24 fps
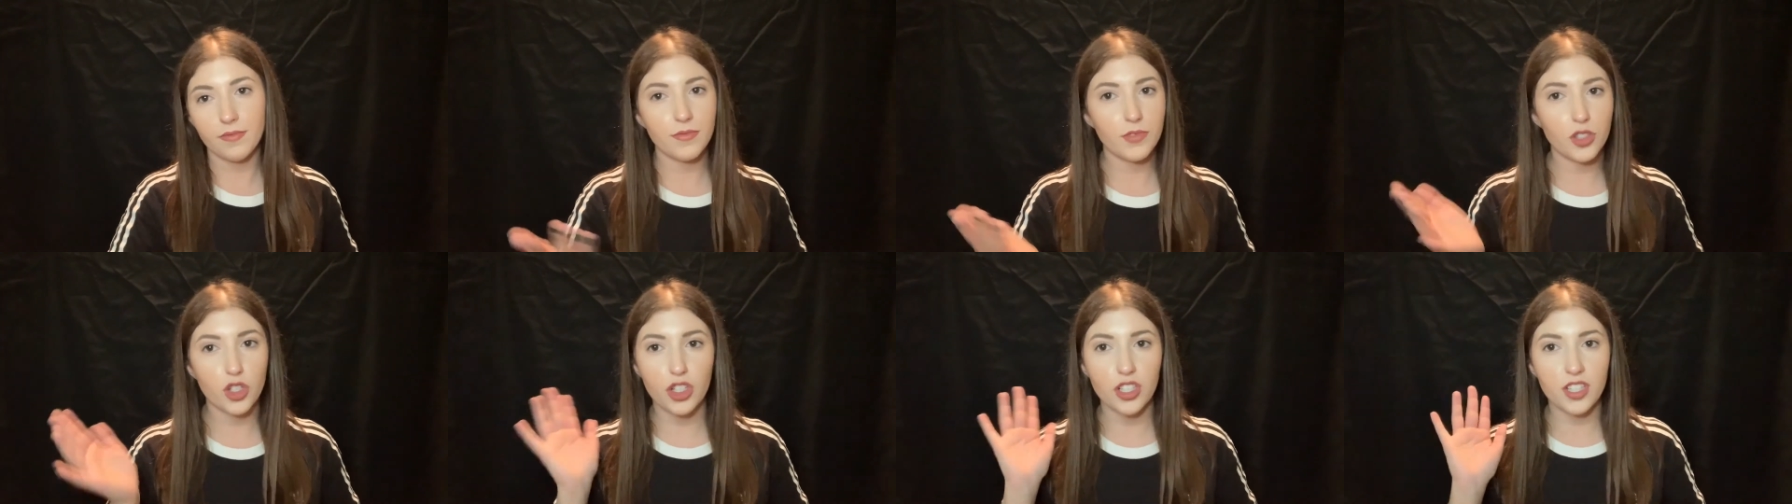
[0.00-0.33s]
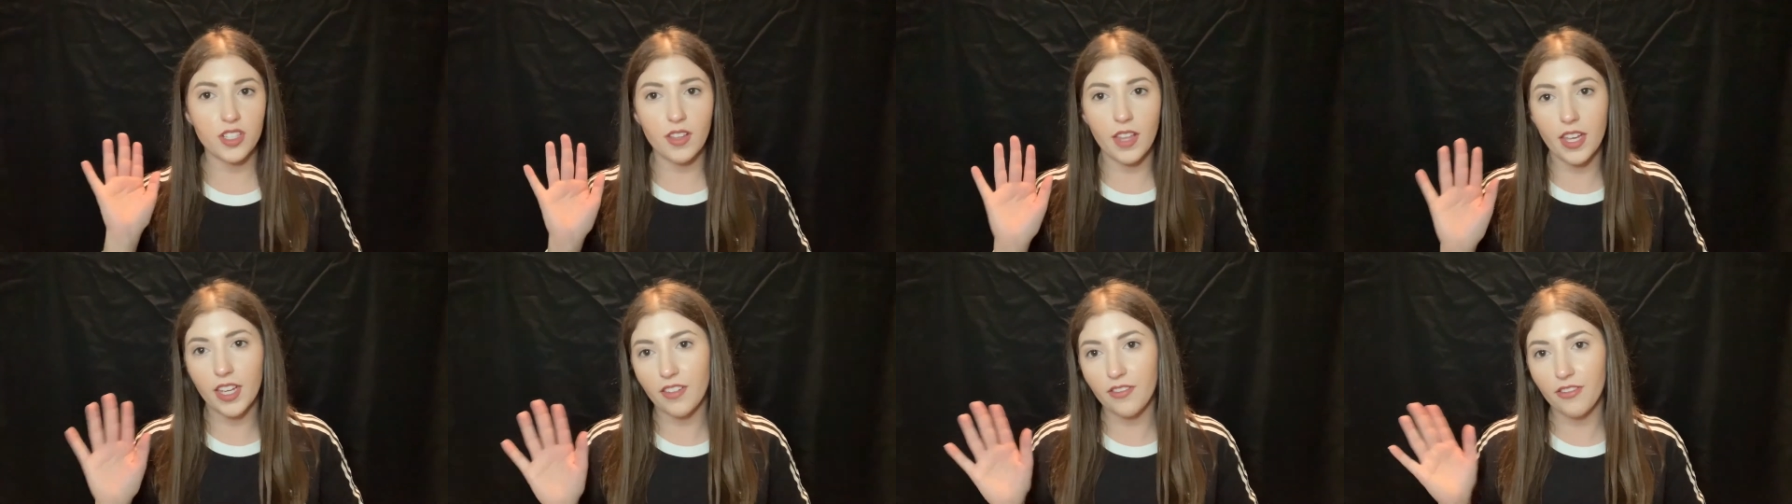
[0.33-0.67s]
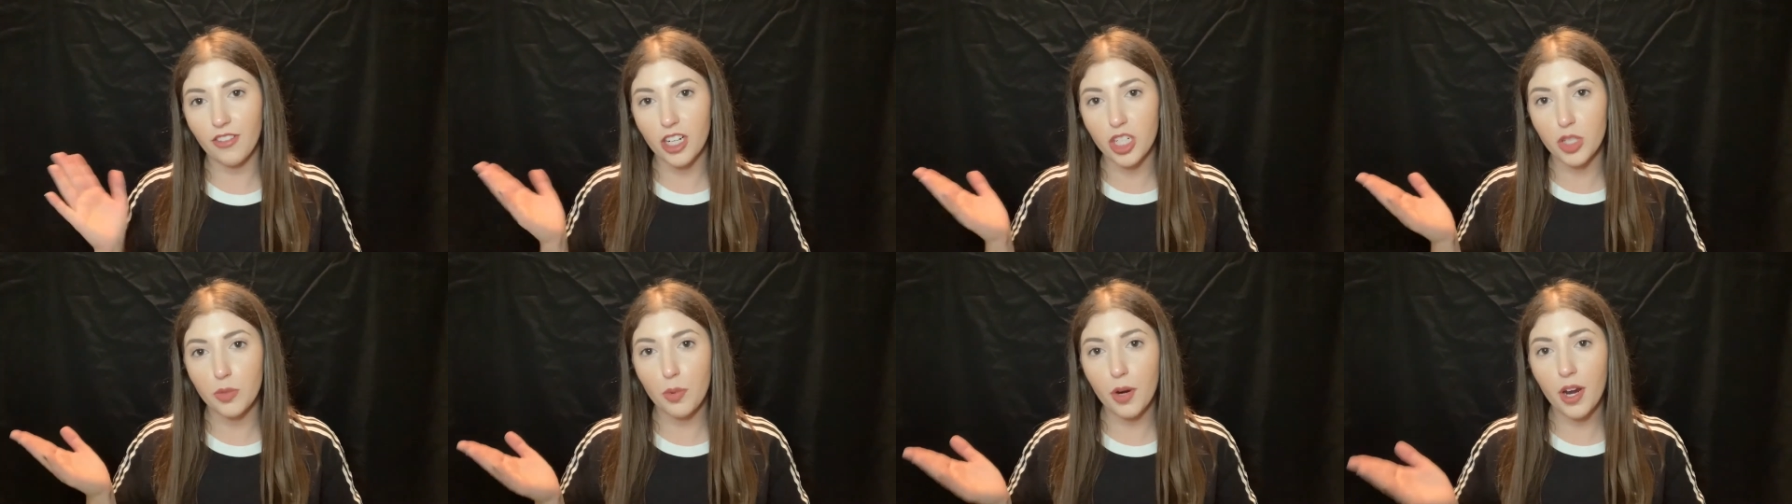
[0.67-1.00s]
just like
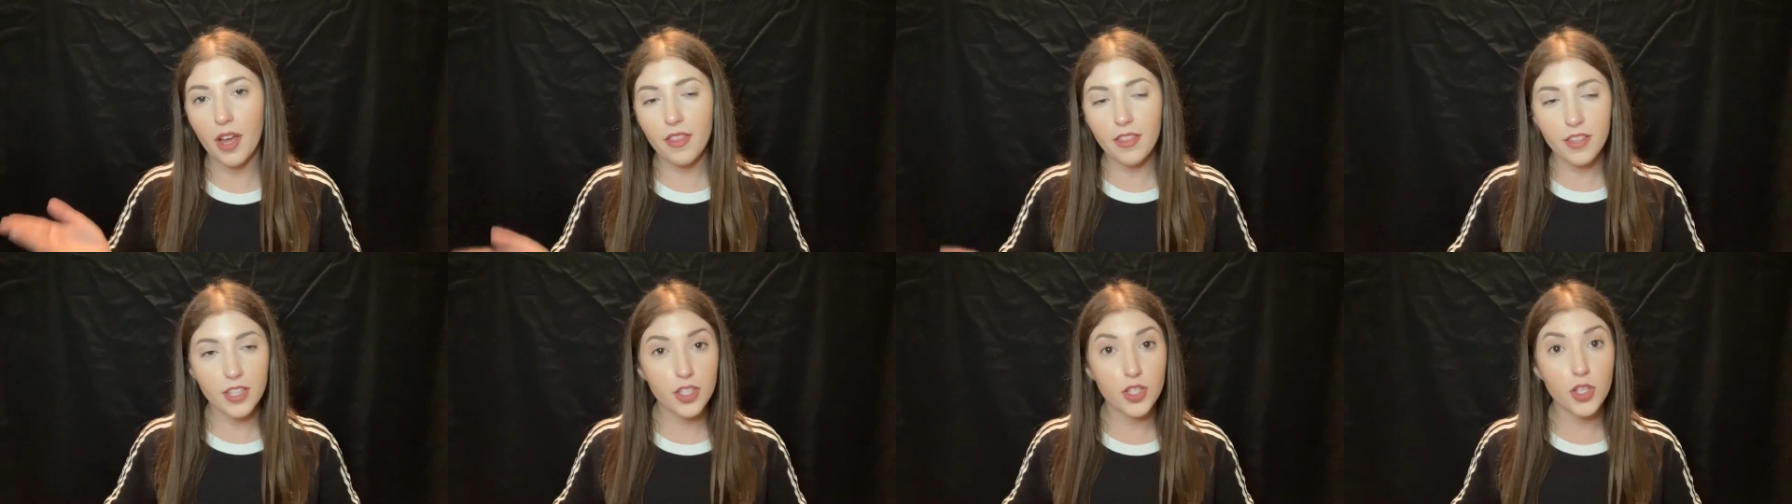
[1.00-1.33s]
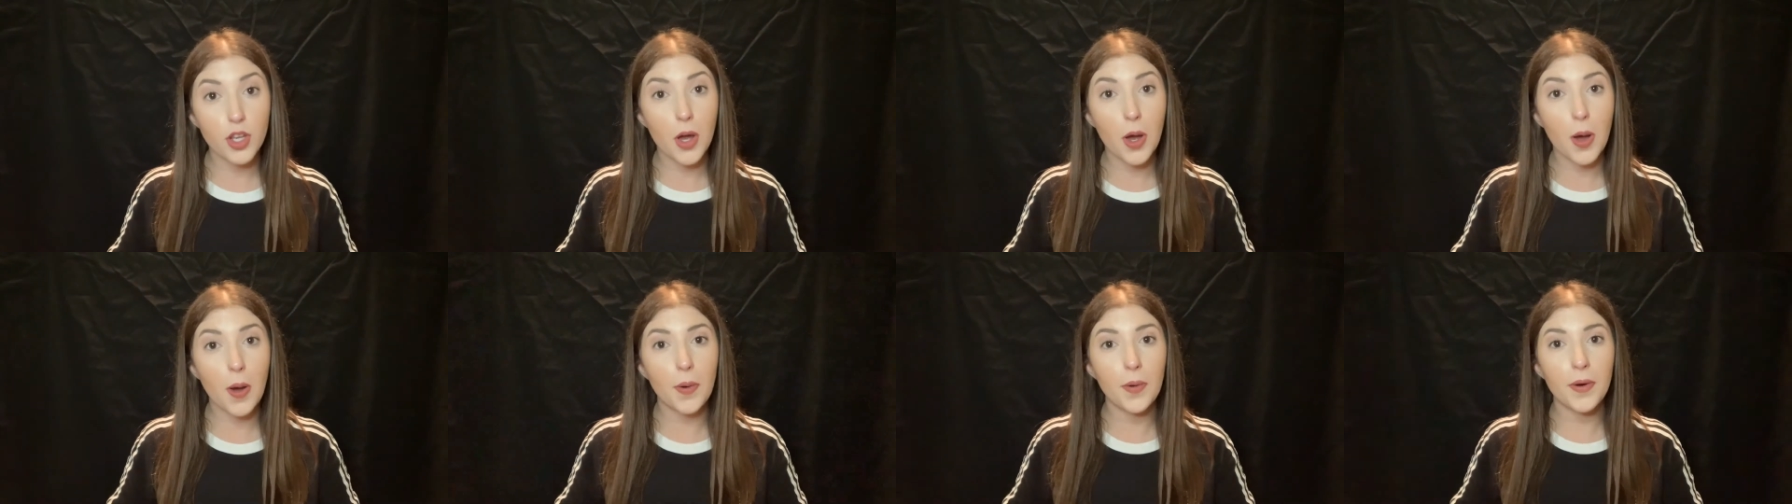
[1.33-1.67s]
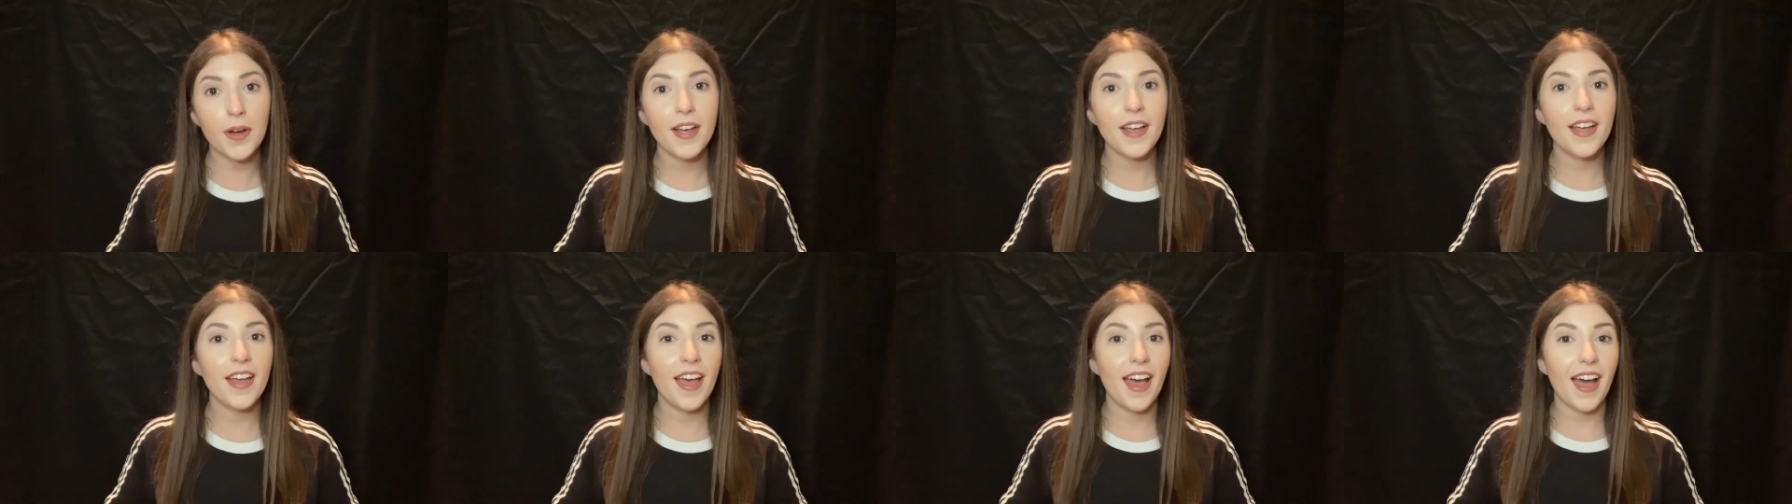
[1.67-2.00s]
fresh breath, so
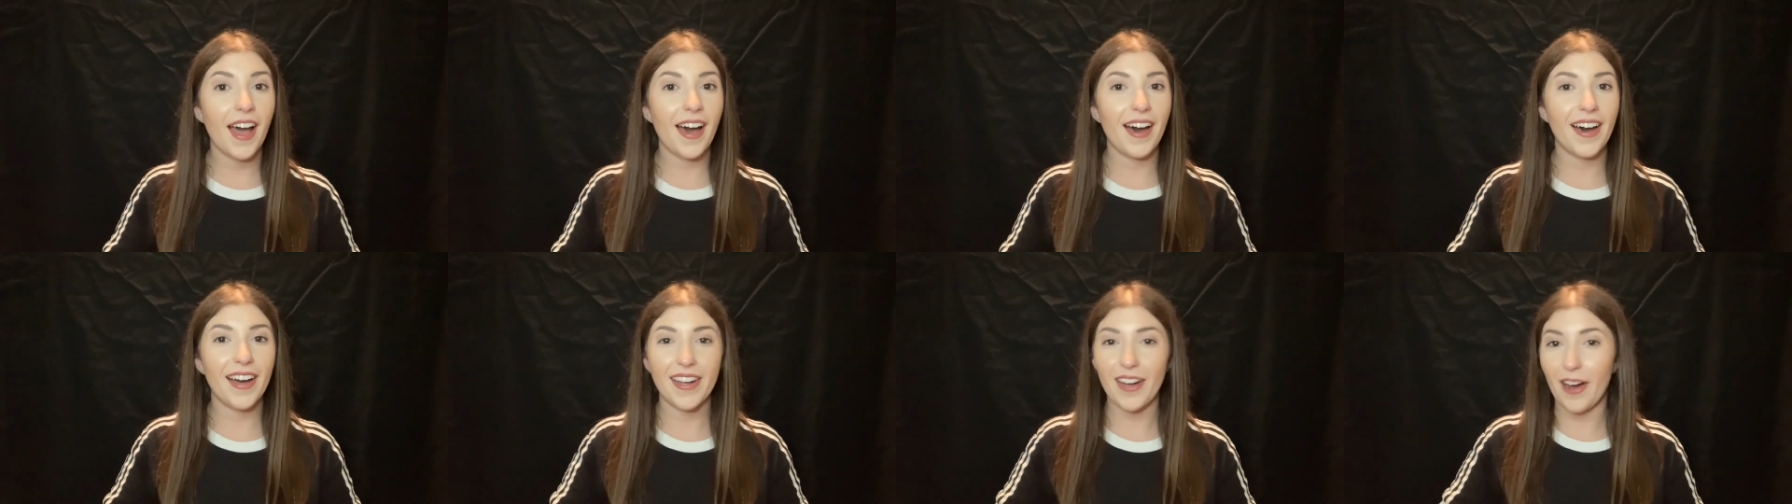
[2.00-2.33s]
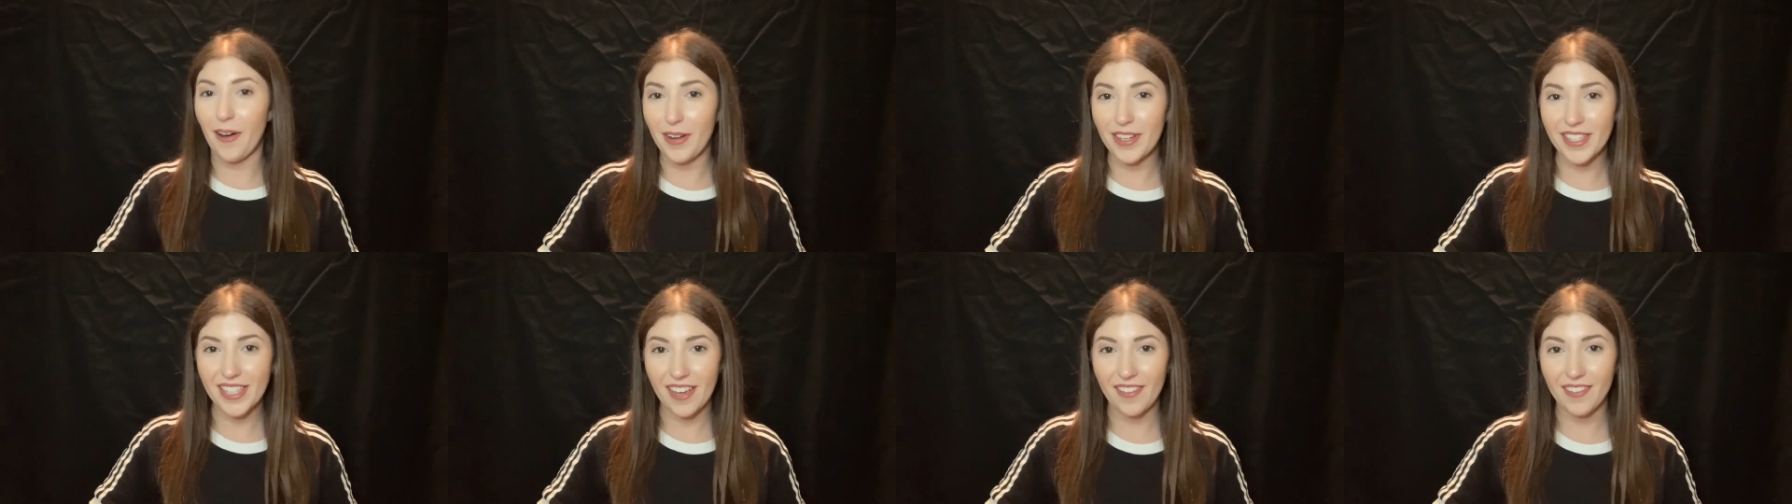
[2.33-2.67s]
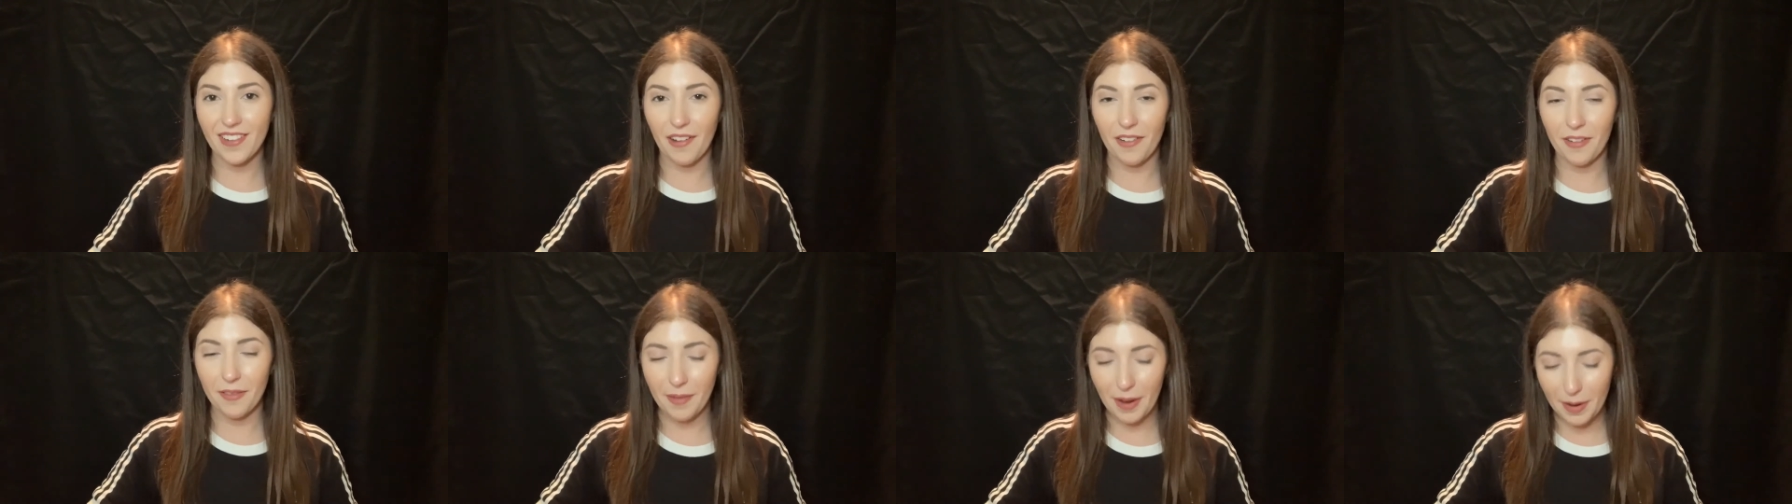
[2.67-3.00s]
I always have
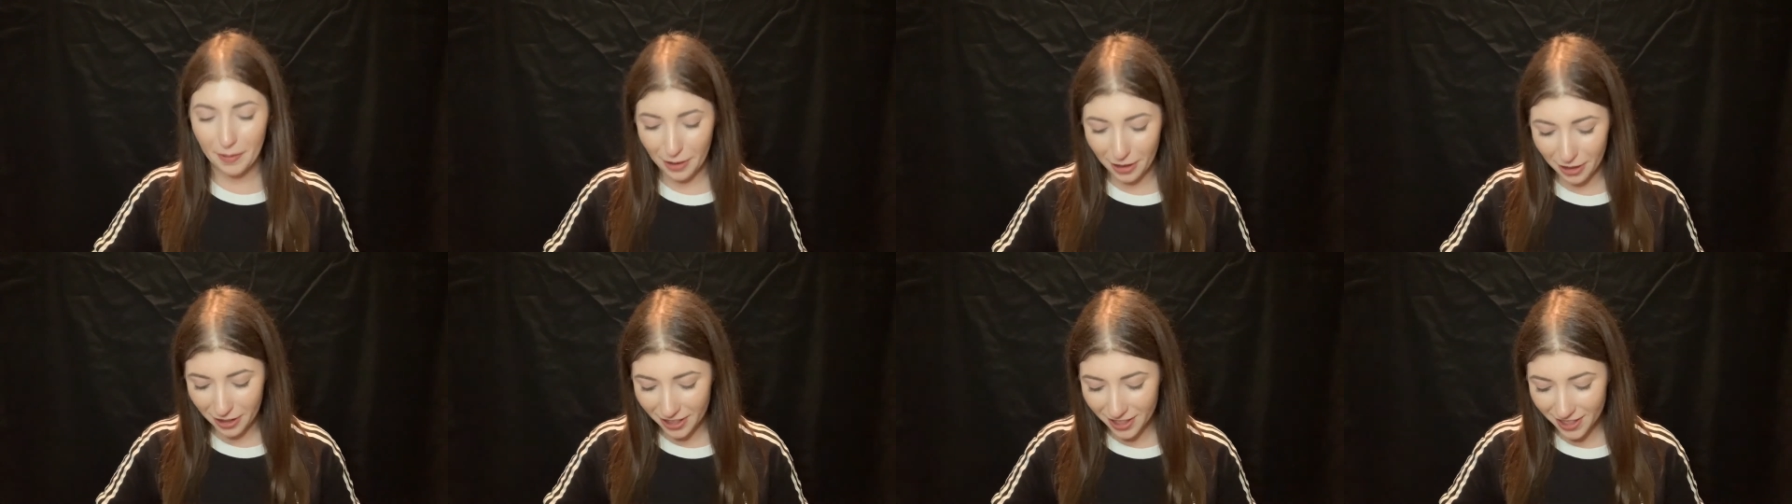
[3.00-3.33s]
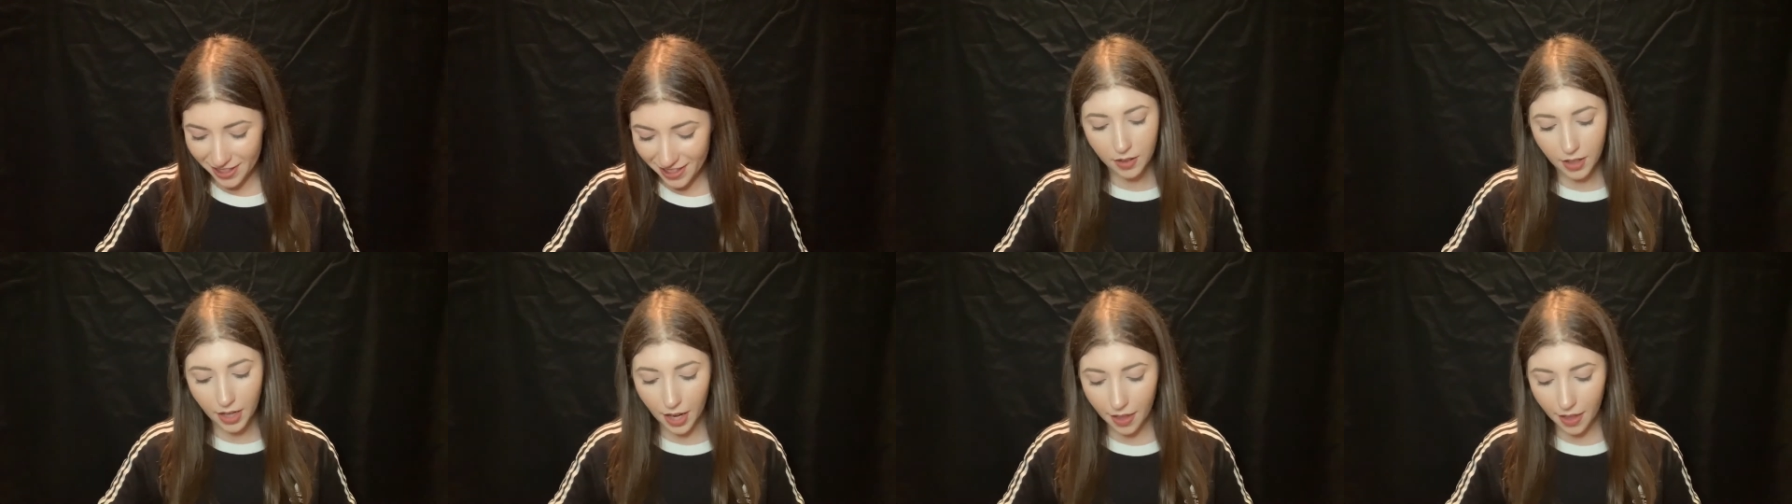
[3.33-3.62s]
gum in my purse.